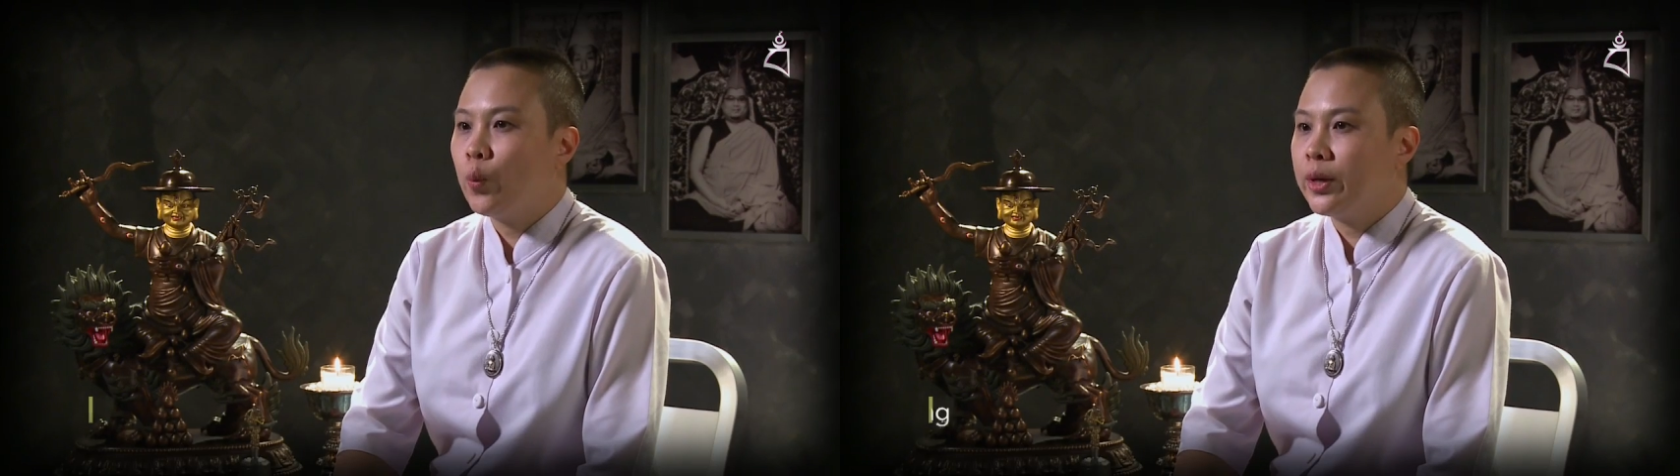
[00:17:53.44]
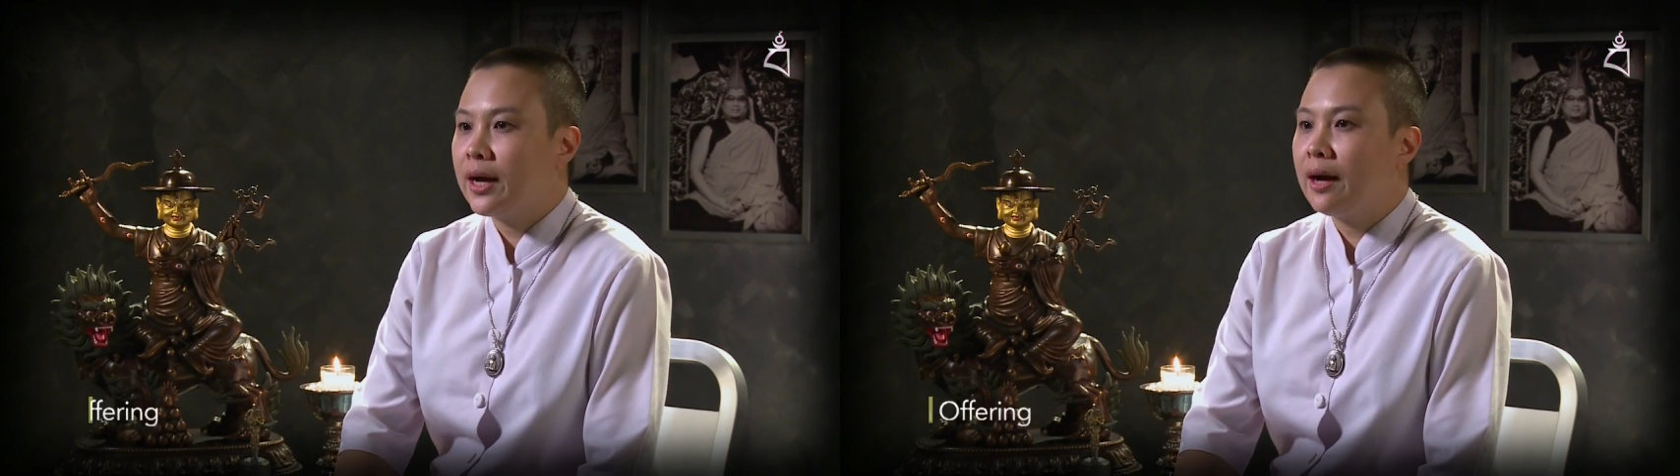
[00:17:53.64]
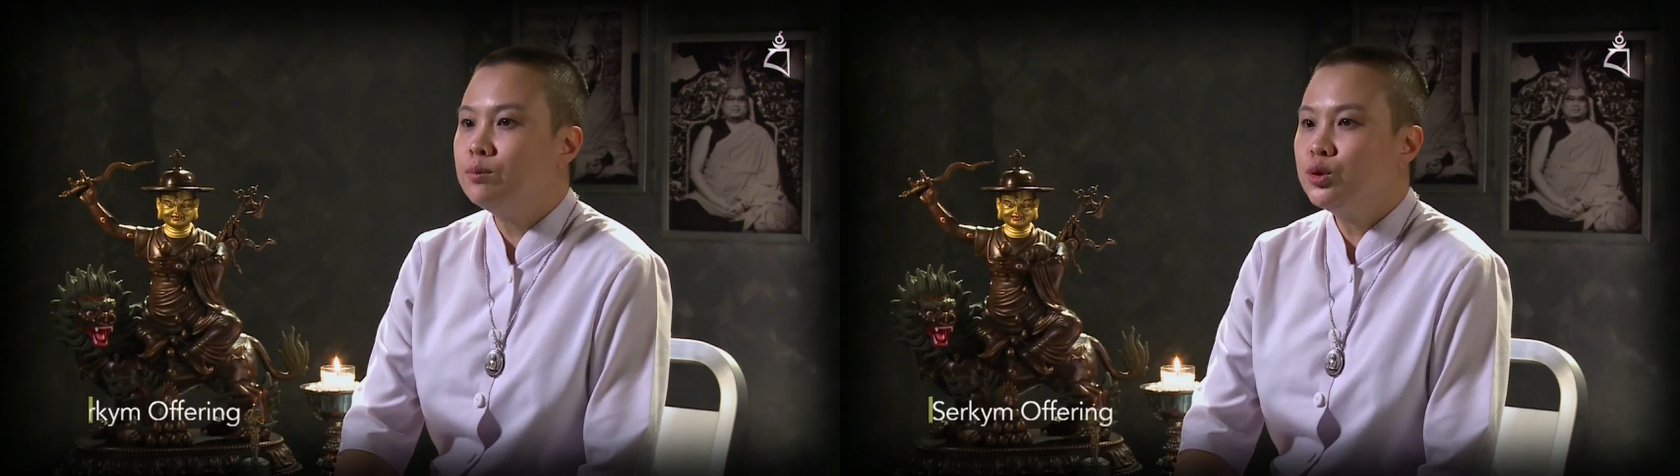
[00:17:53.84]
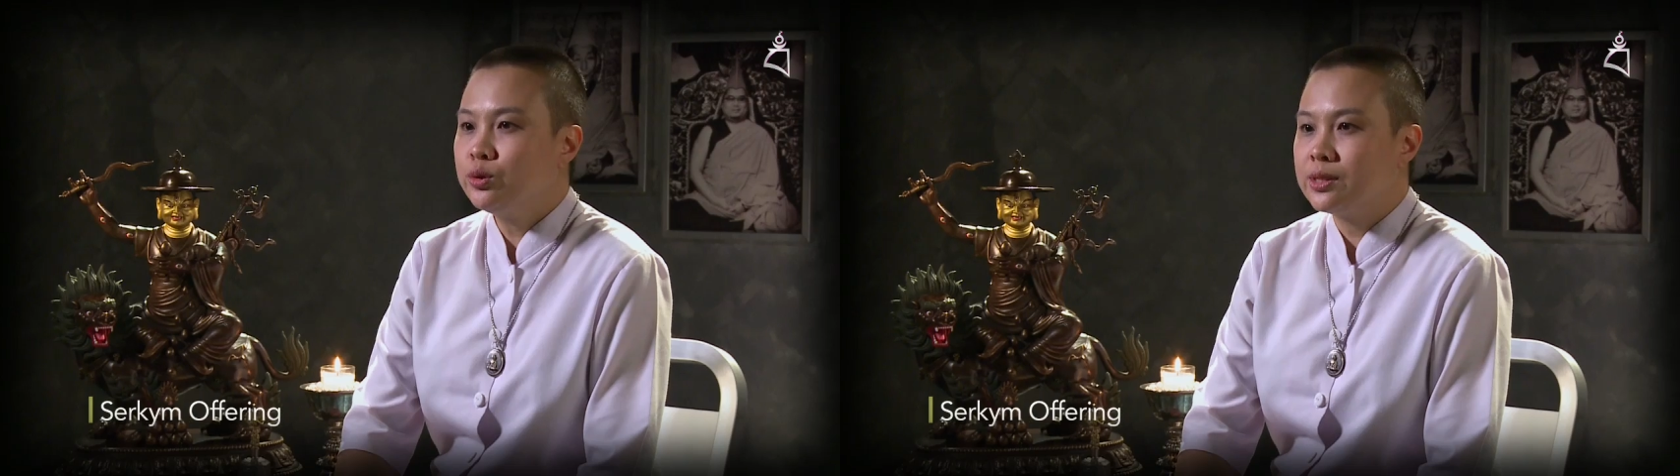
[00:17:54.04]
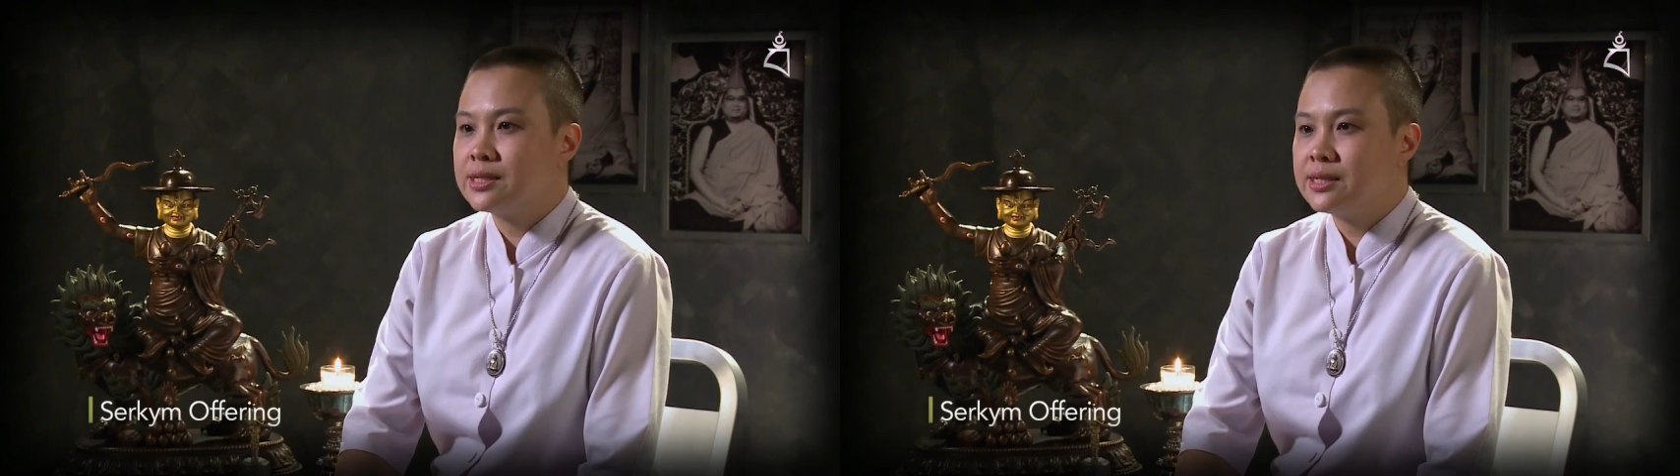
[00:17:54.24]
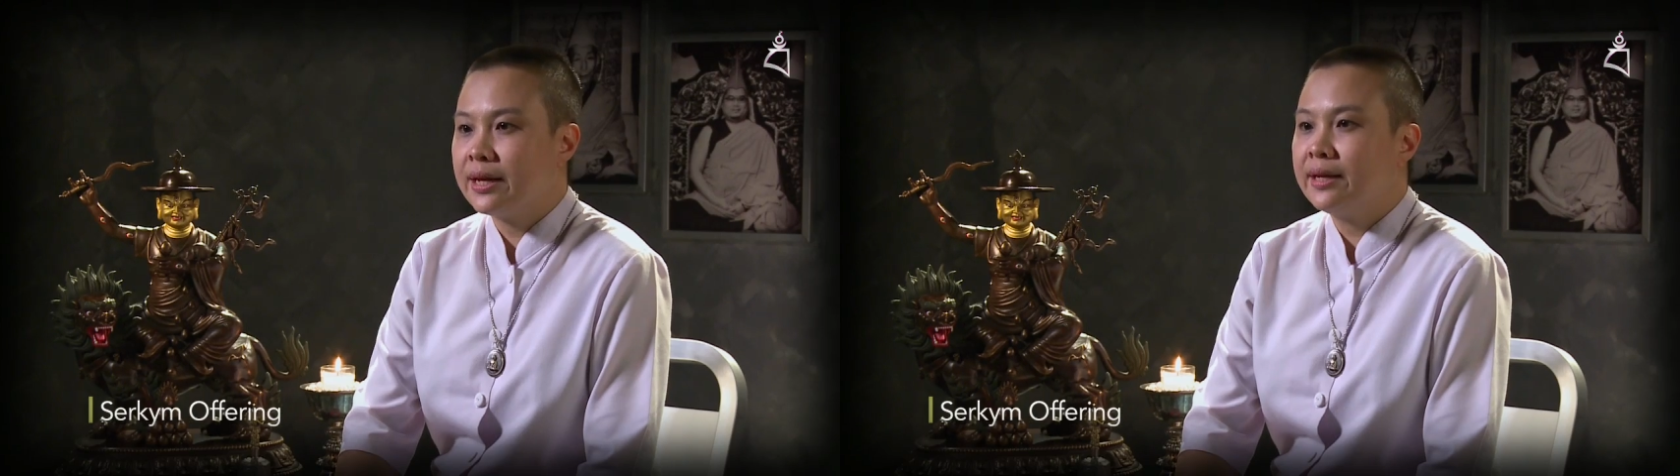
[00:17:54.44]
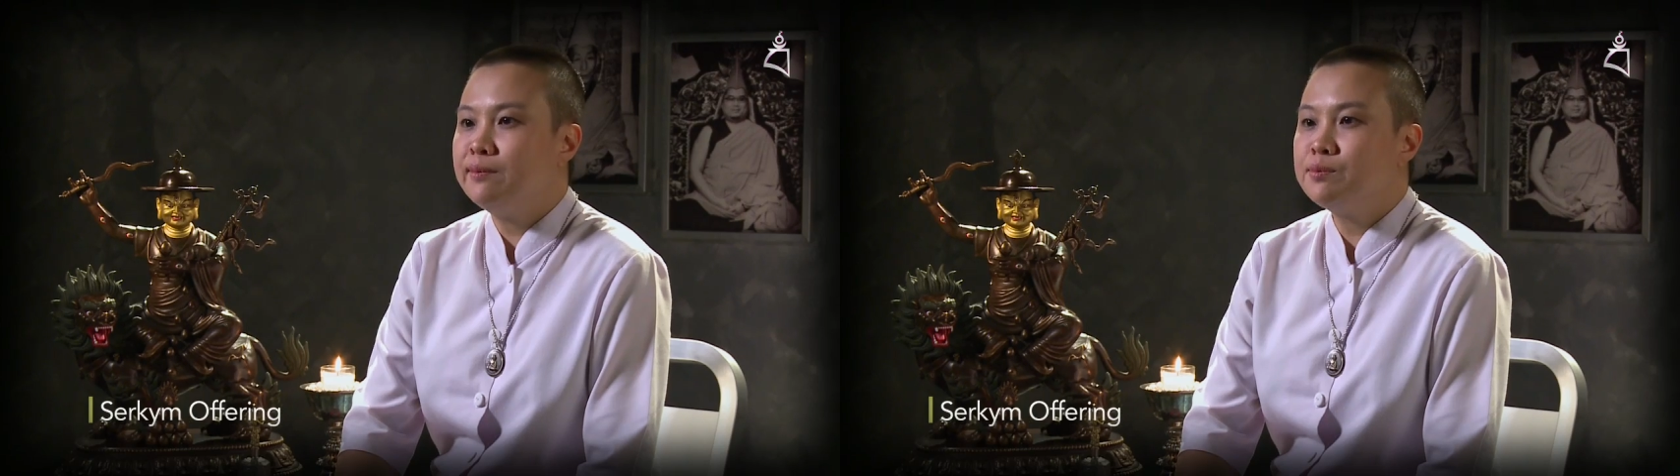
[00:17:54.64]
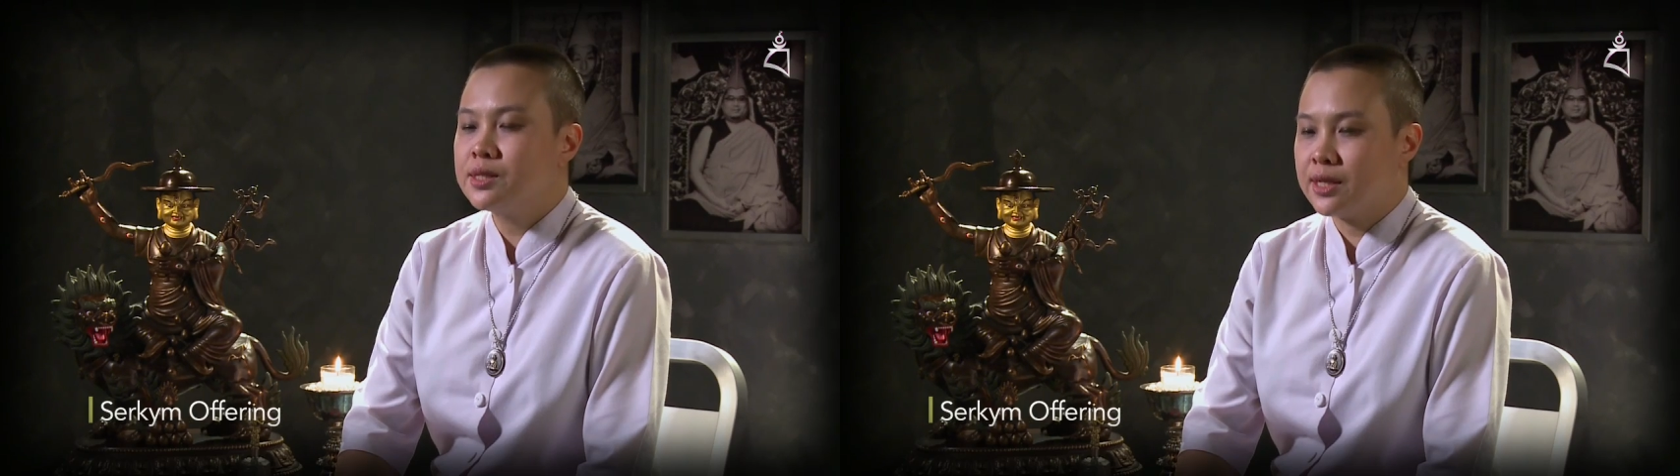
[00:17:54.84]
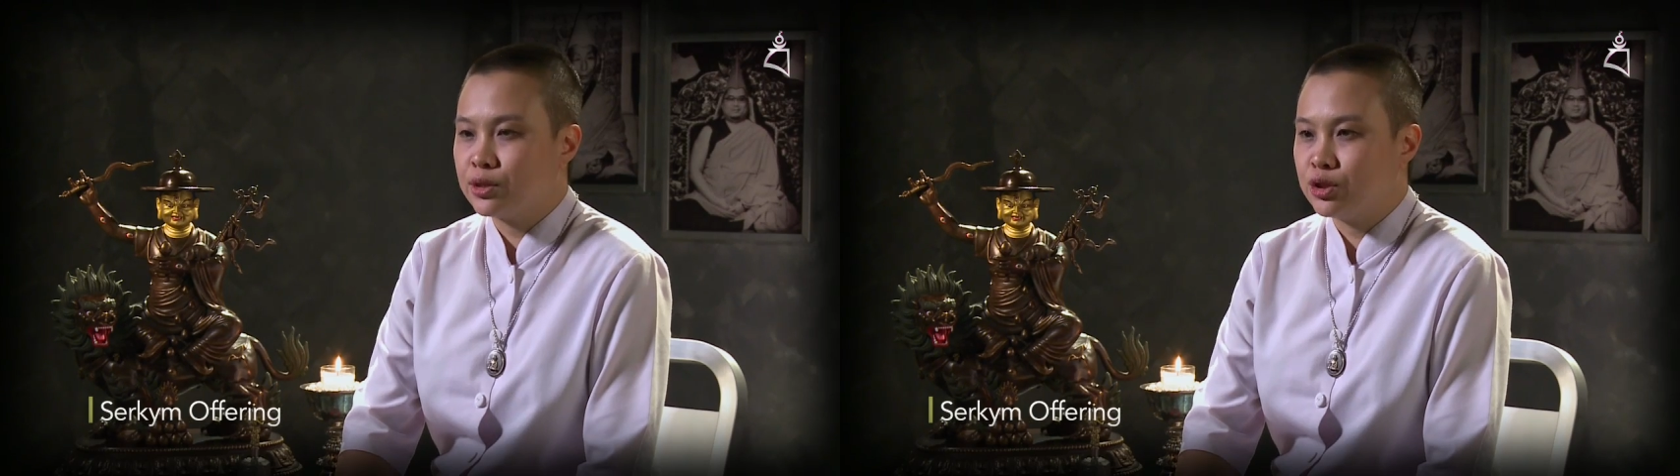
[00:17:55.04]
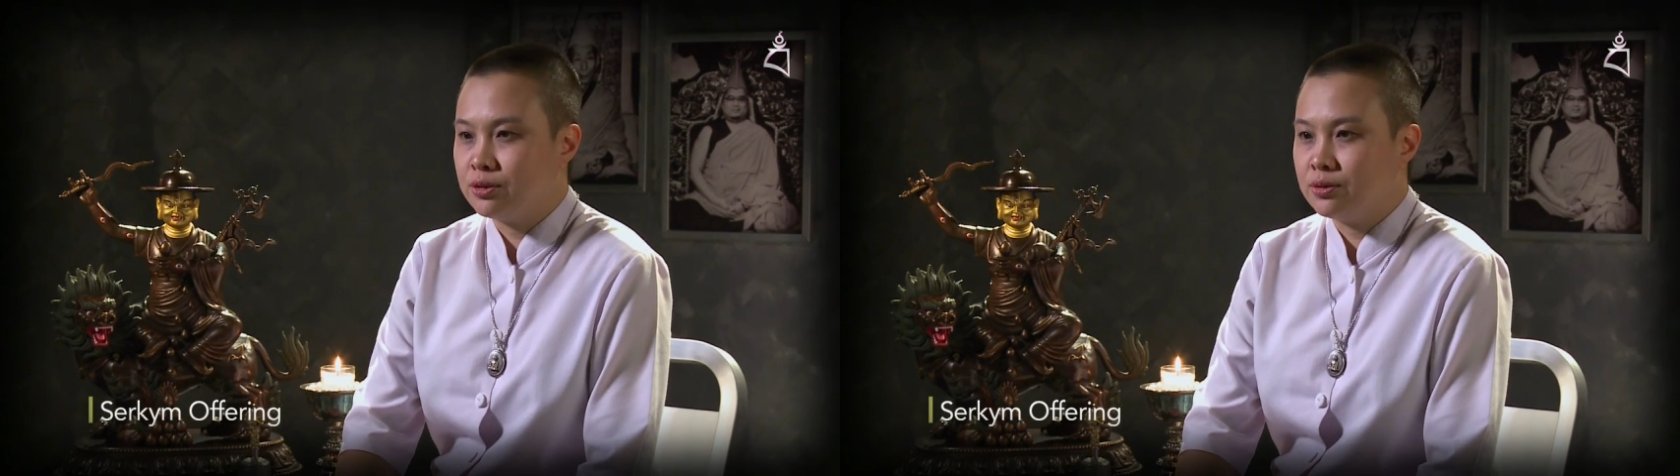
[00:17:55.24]
we come to the Sekim
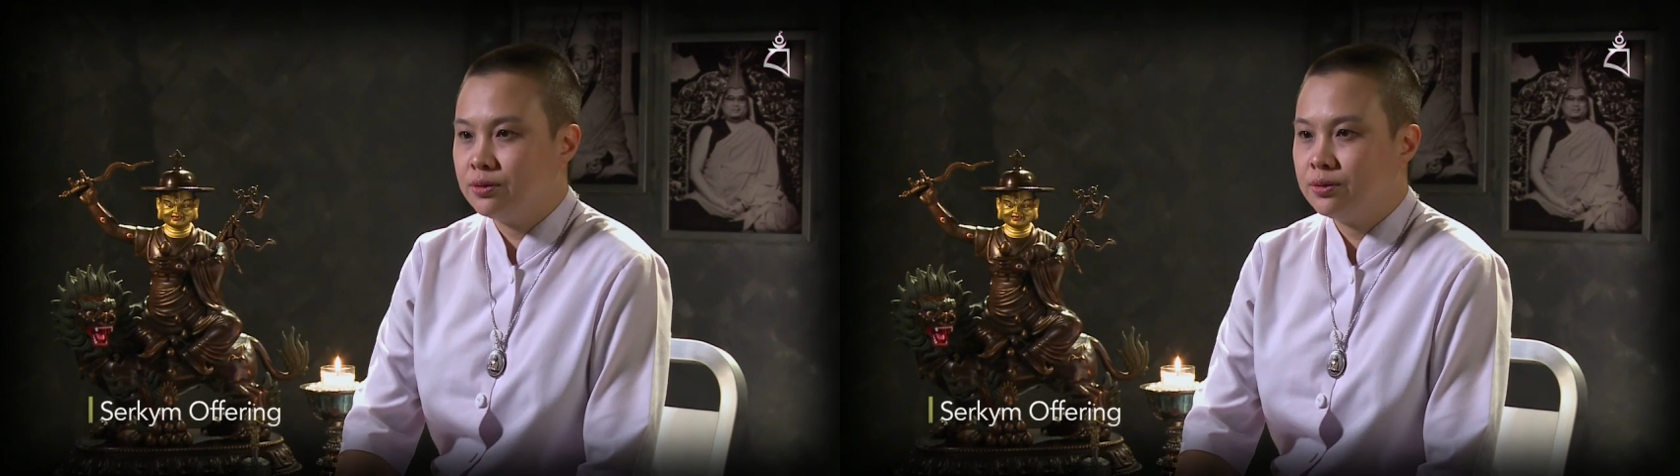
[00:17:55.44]
section.